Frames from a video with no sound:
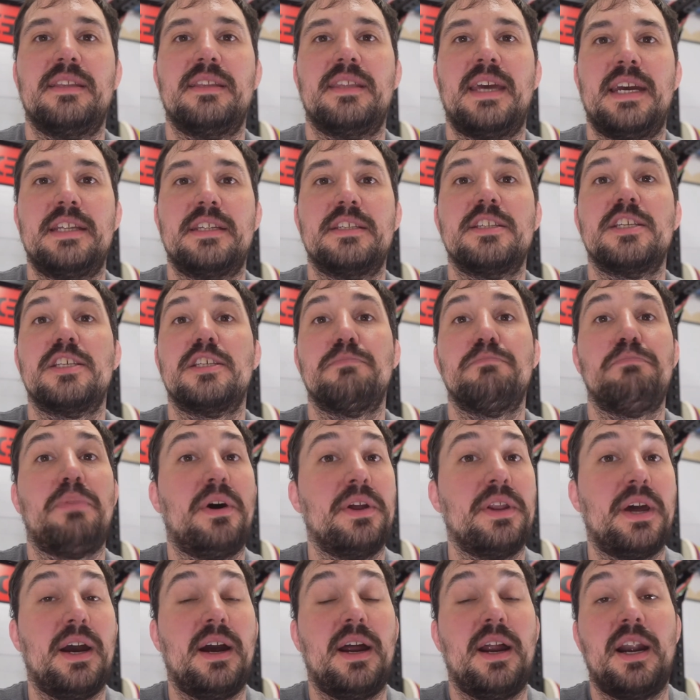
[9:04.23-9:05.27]
that
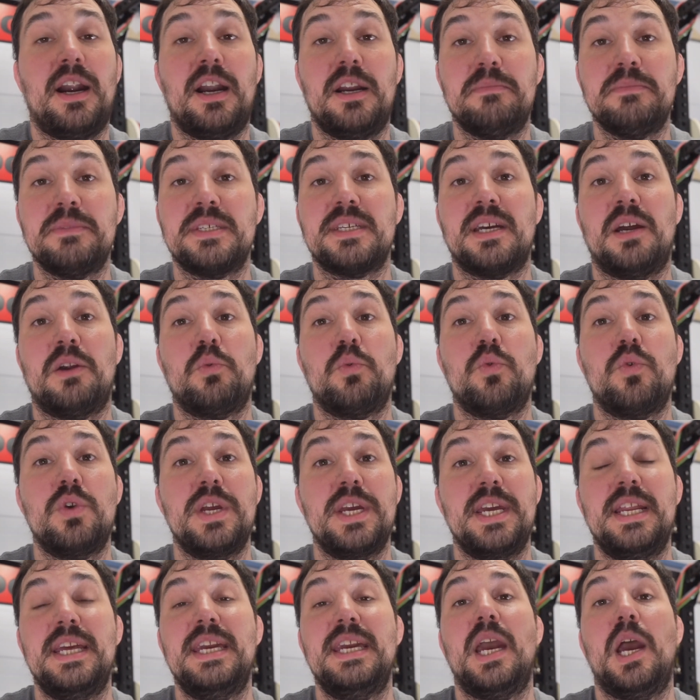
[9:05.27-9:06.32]
spotter arms are
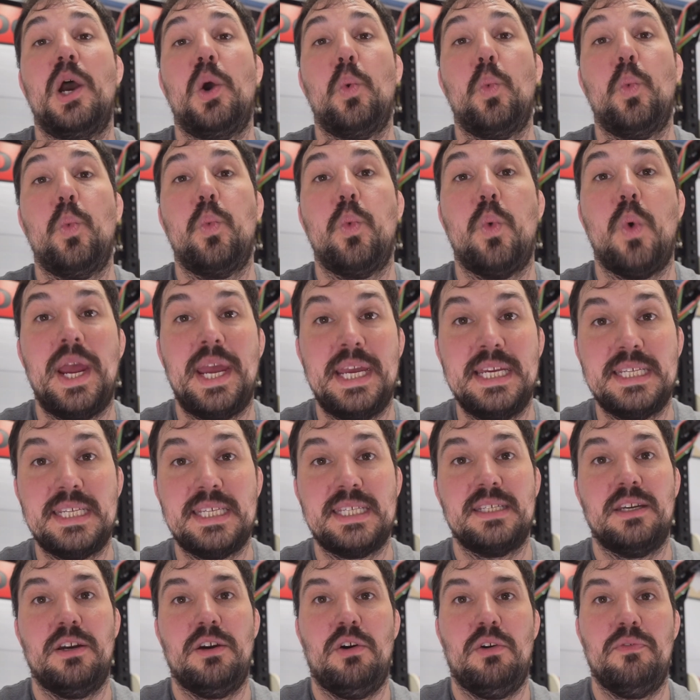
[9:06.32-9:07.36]
really a
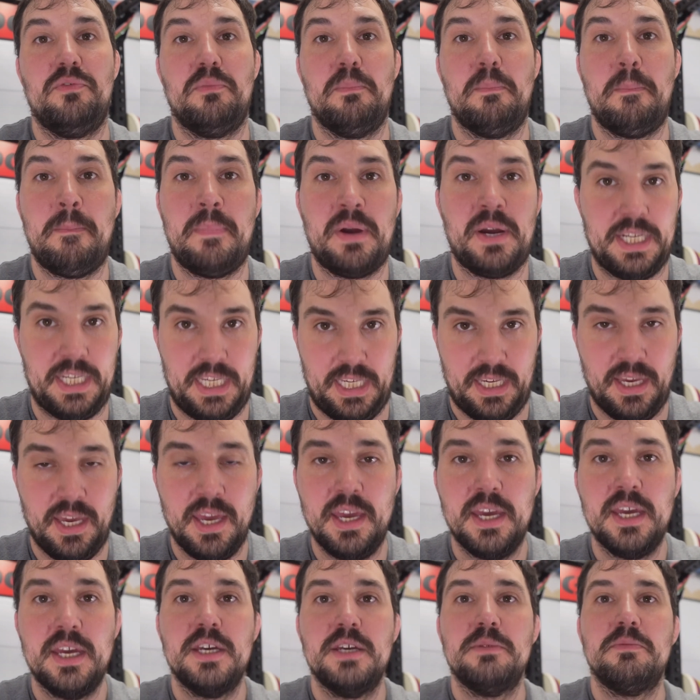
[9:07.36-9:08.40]
waste of money.
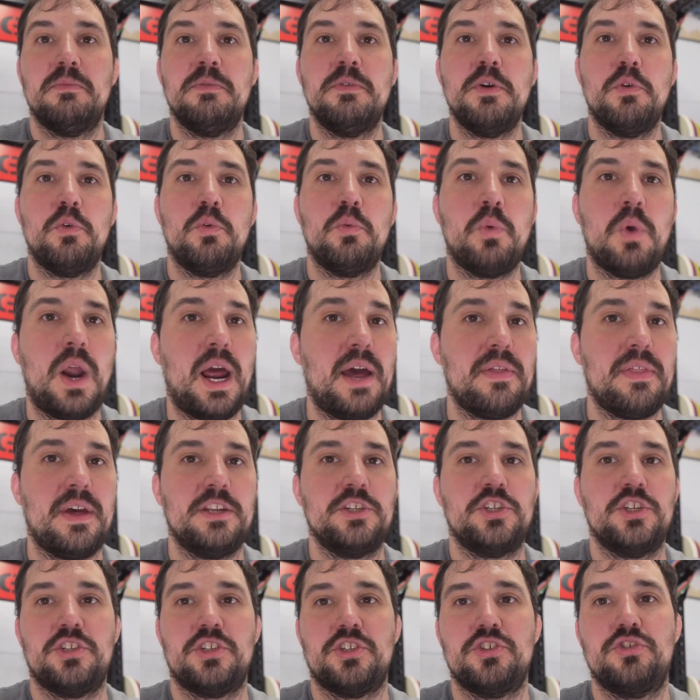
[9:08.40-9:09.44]
We would rather
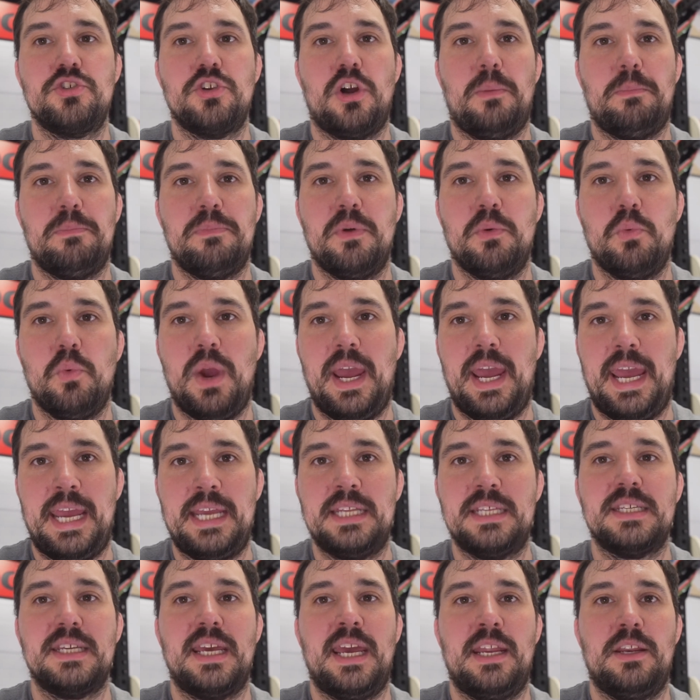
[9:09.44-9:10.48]
just drop the
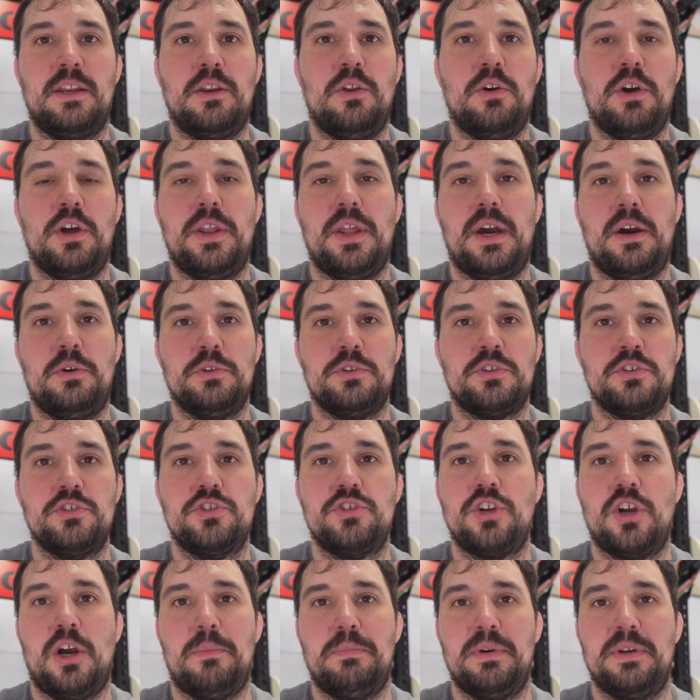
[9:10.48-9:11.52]
weight and learn how to
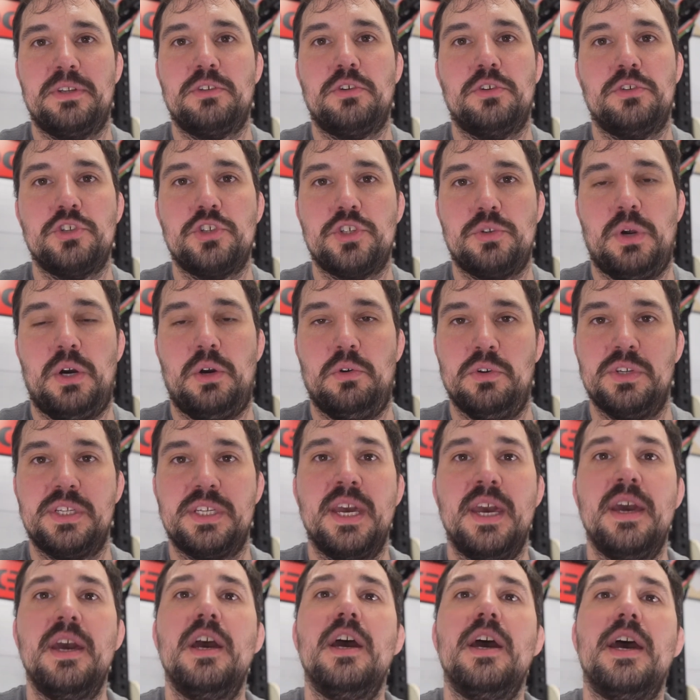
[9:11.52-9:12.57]
drop it controlled.
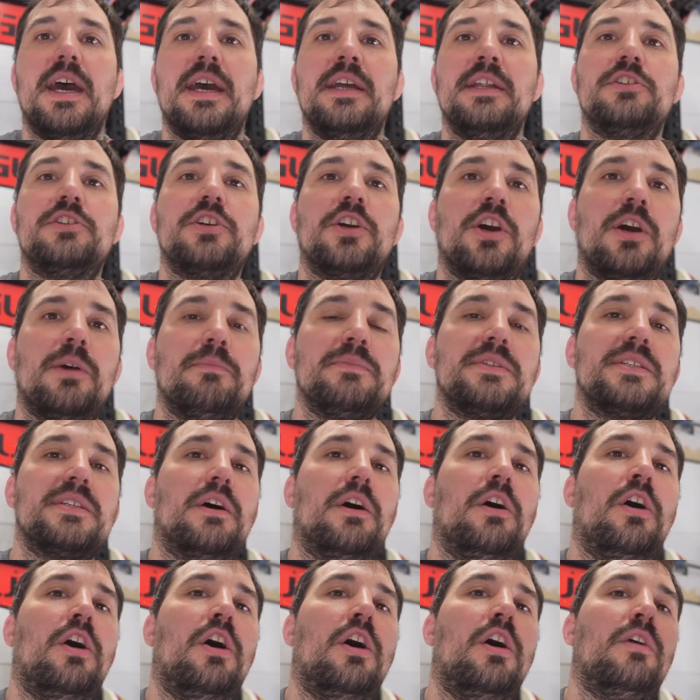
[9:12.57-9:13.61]
In terms
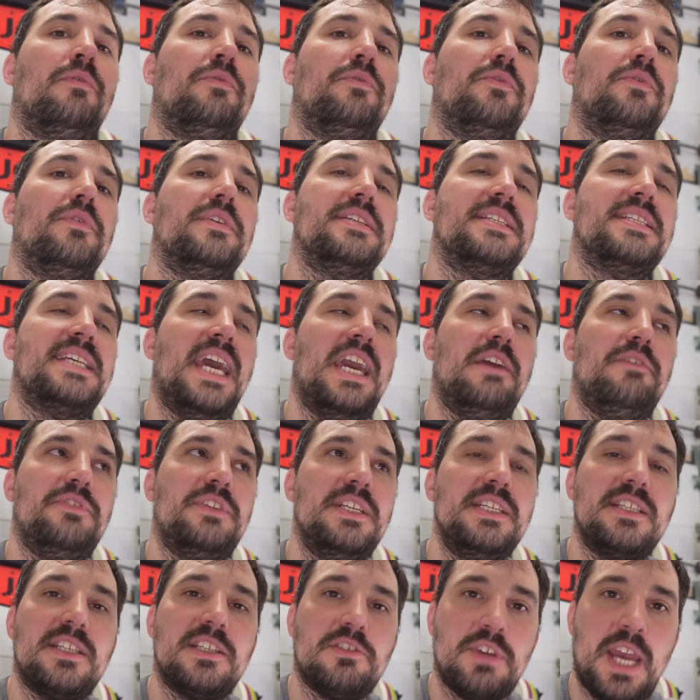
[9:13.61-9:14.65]
of safety
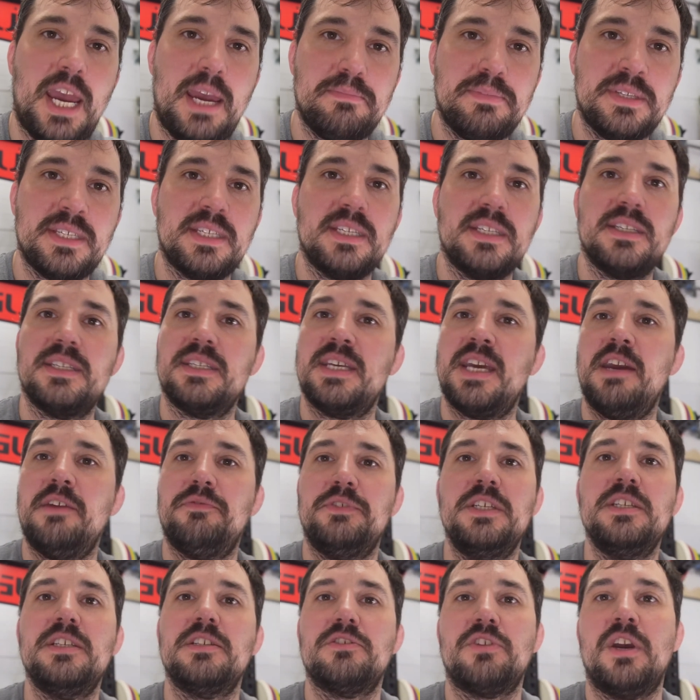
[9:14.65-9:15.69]

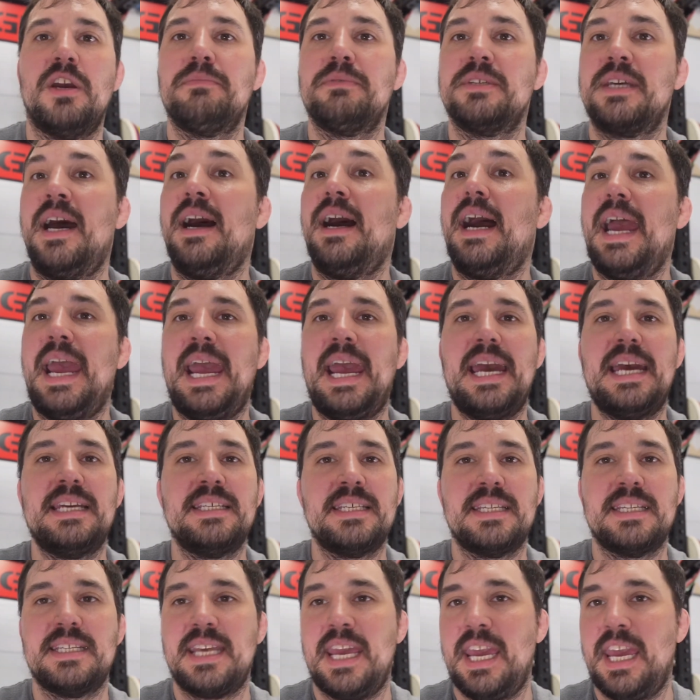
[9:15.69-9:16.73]
straps are
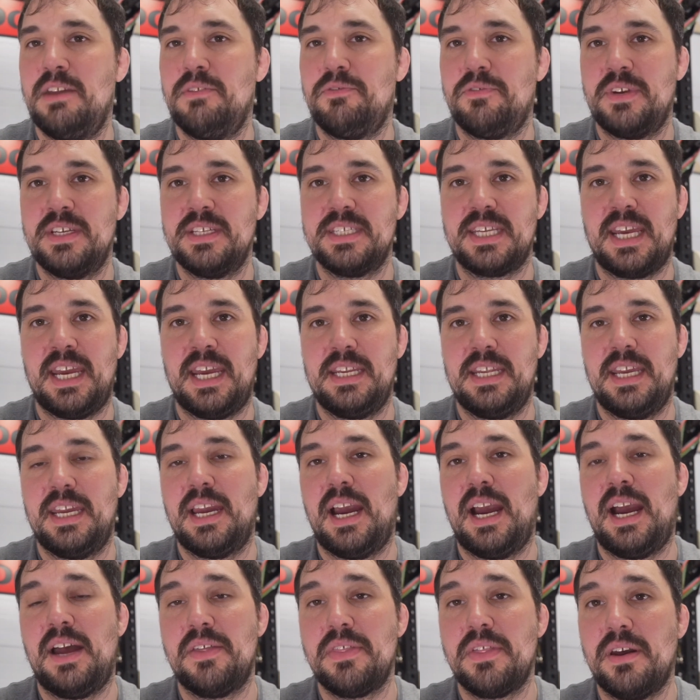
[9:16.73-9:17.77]
as safe as any
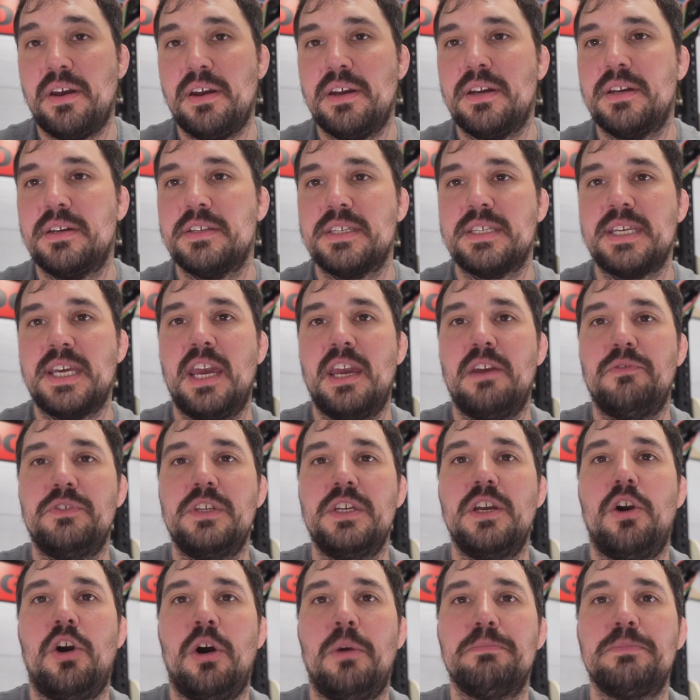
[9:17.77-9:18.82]
other
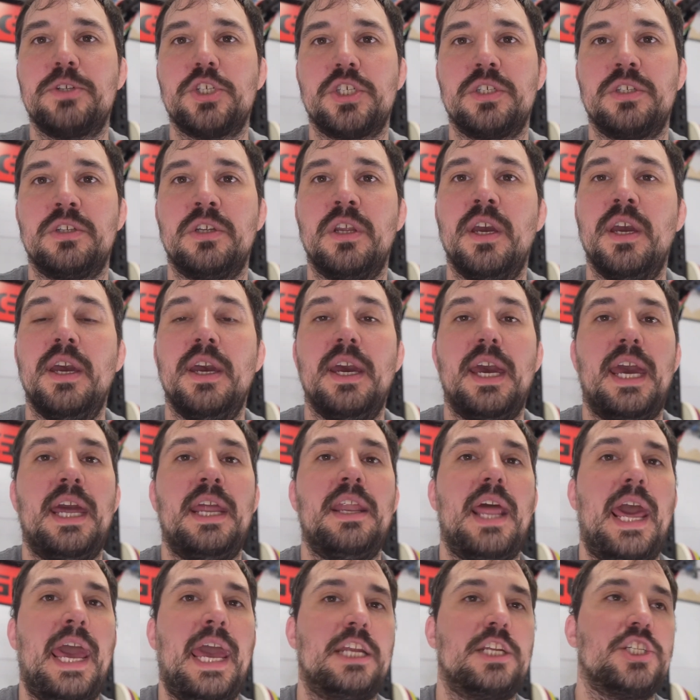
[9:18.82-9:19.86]
safety option.
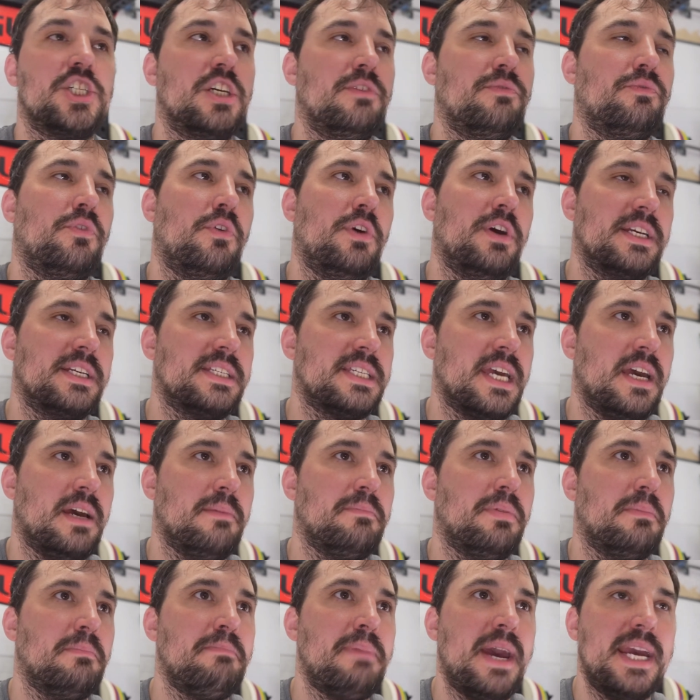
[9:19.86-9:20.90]
And actually, for
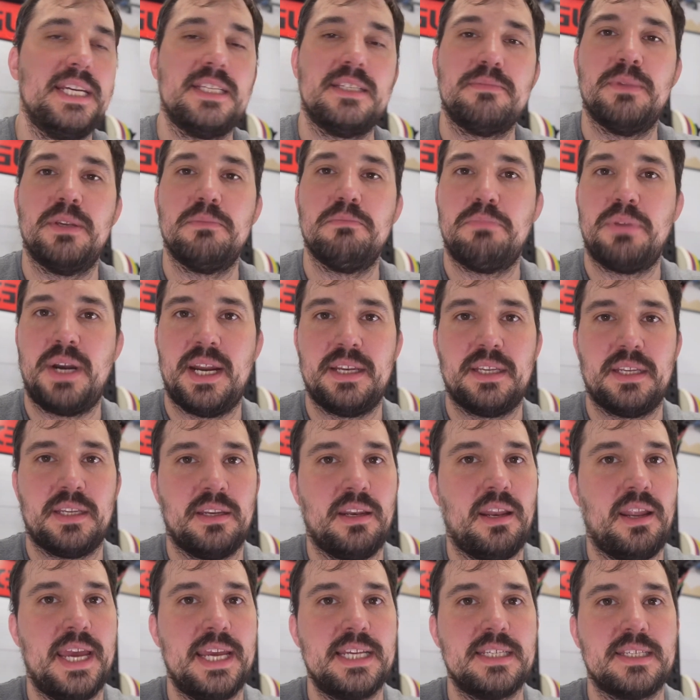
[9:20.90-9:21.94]
example, Basement Brandon
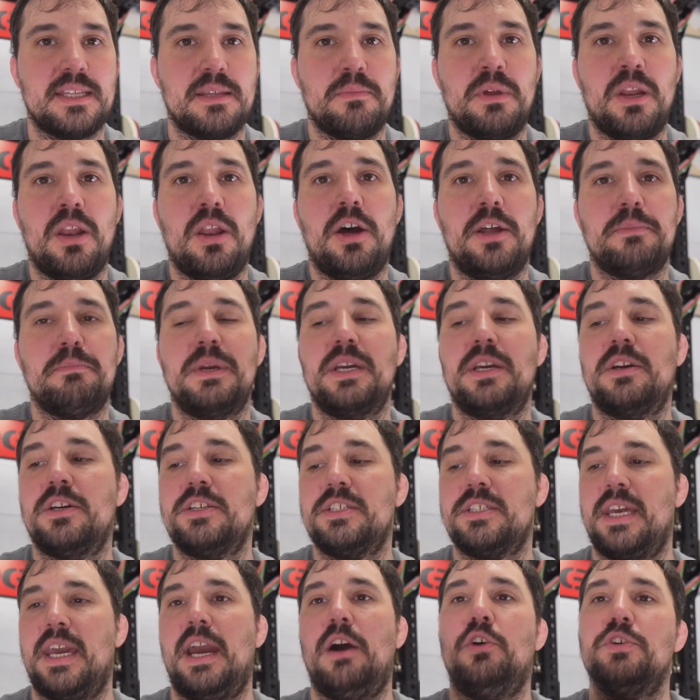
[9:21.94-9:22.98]
likes them a lot
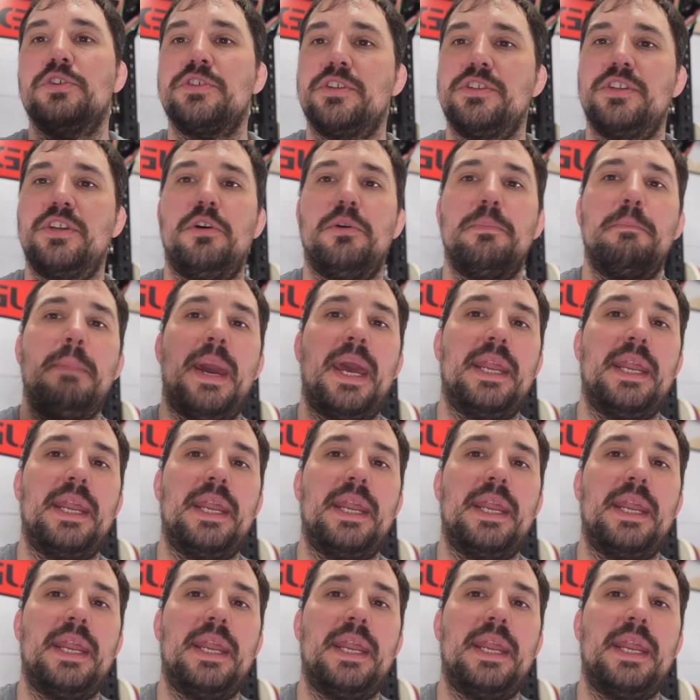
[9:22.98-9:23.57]
because they also don't